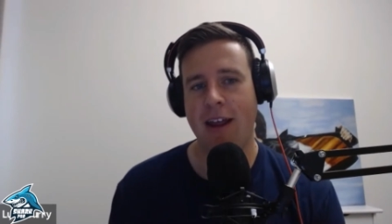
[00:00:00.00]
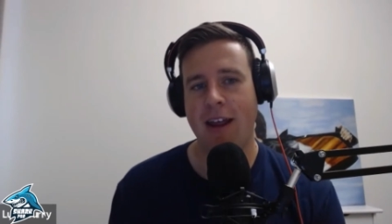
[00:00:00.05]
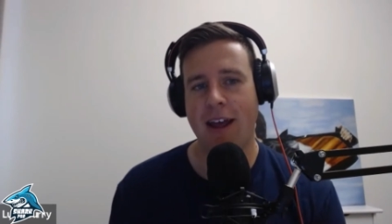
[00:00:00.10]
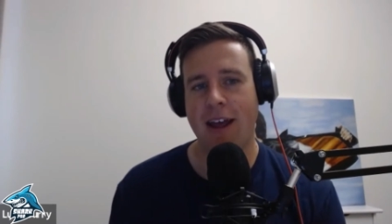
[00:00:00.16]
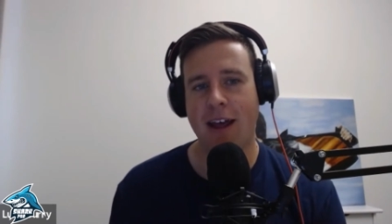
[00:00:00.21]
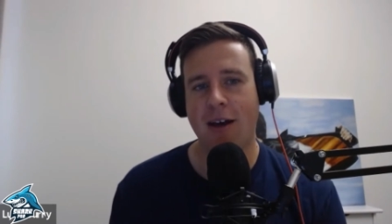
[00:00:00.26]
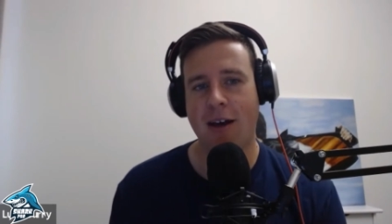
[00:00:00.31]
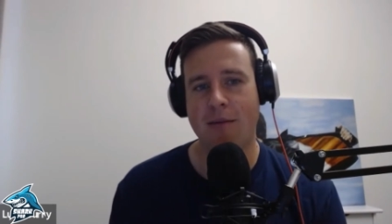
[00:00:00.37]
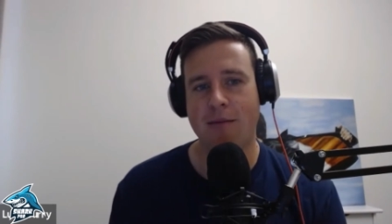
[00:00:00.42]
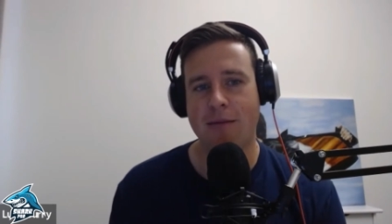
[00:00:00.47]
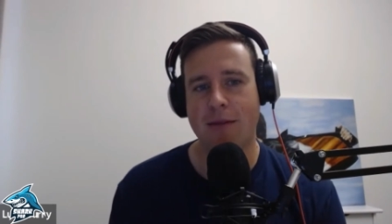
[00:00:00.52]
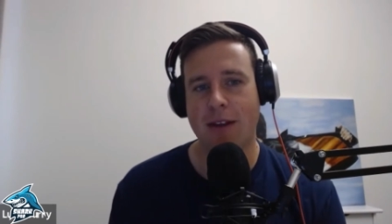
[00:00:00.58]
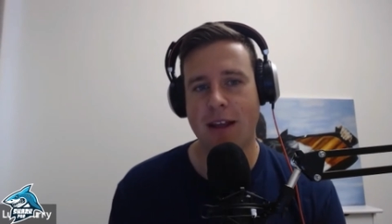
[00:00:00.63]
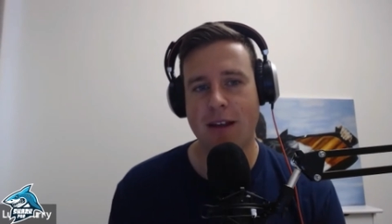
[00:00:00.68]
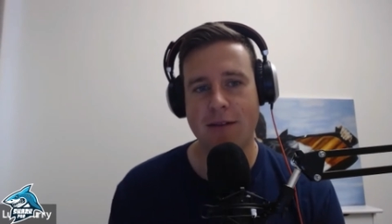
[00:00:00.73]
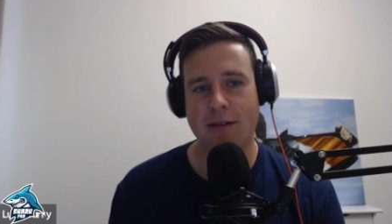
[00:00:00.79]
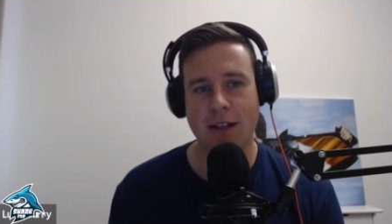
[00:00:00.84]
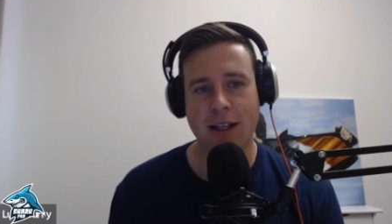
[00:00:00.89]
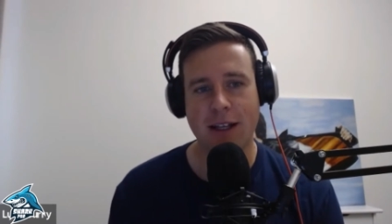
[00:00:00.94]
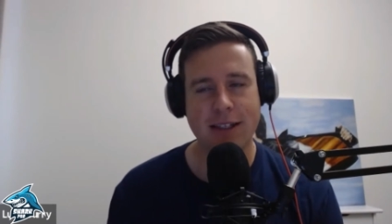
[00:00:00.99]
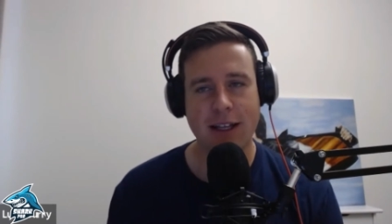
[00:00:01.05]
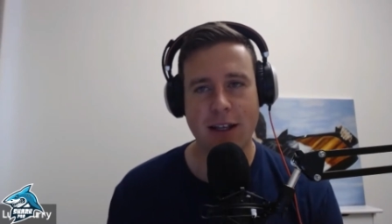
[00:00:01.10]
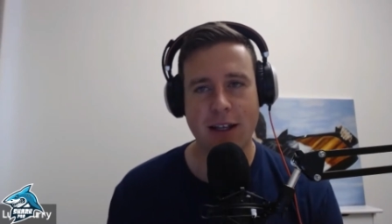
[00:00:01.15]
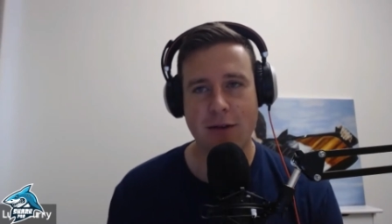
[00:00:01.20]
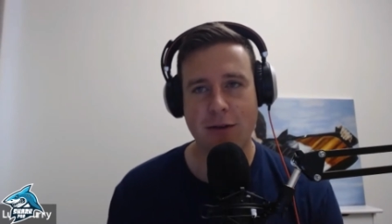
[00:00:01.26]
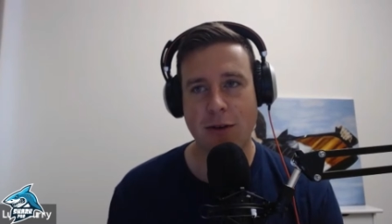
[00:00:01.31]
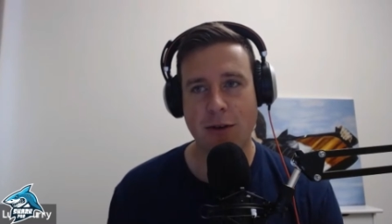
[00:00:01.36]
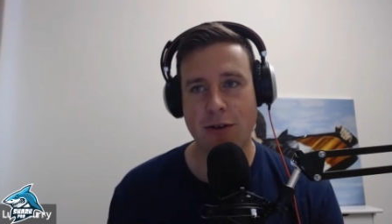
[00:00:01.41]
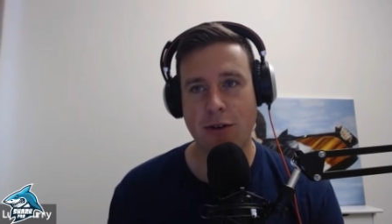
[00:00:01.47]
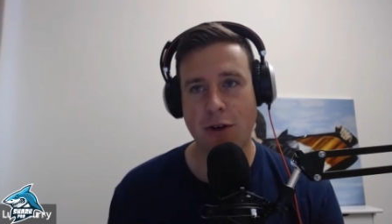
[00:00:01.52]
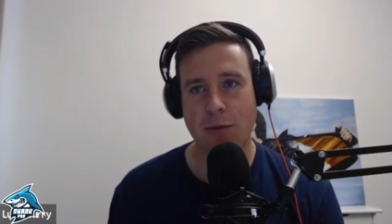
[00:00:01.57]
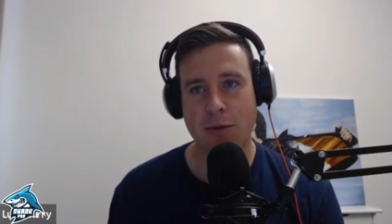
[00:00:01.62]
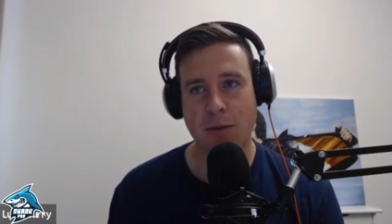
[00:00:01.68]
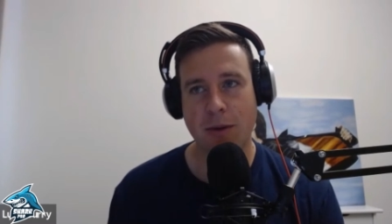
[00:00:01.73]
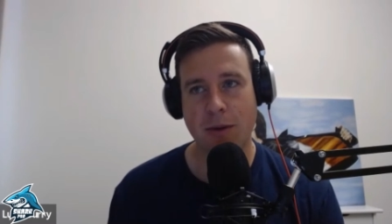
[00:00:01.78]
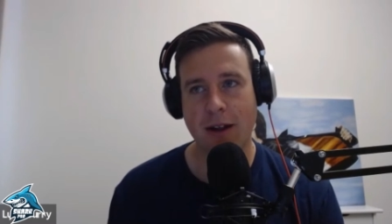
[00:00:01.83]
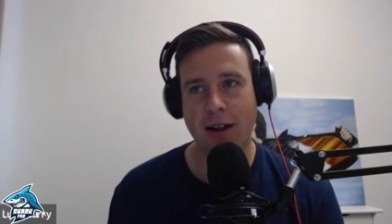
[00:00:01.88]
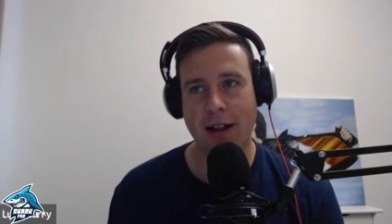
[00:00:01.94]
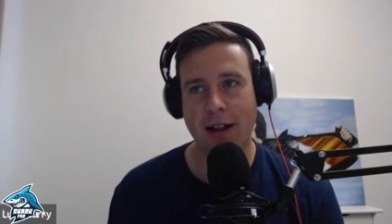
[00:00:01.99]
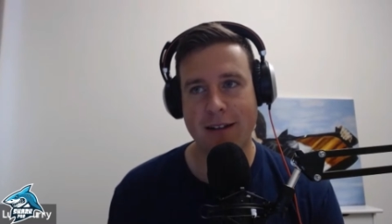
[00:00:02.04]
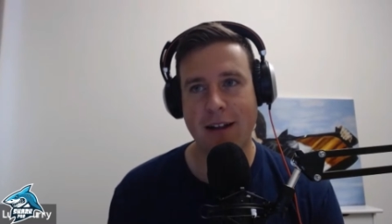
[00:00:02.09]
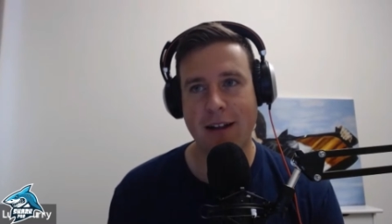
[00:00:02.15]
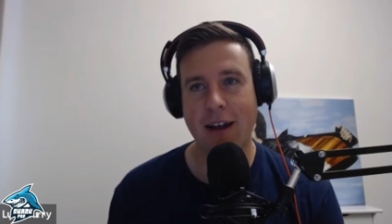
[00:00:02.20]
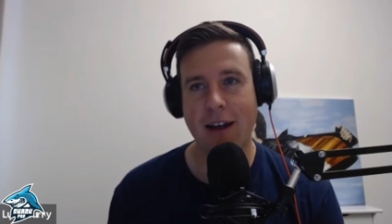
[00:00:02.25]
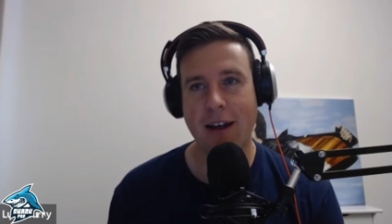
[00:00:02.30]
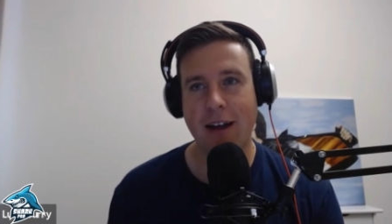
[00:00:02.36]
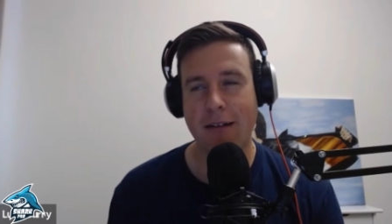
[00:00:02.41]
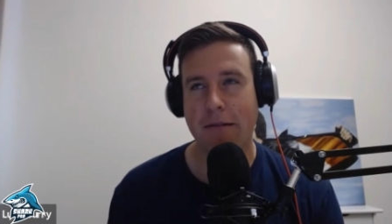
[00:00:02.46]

Um, like Salesforce, HubSpot, it's not.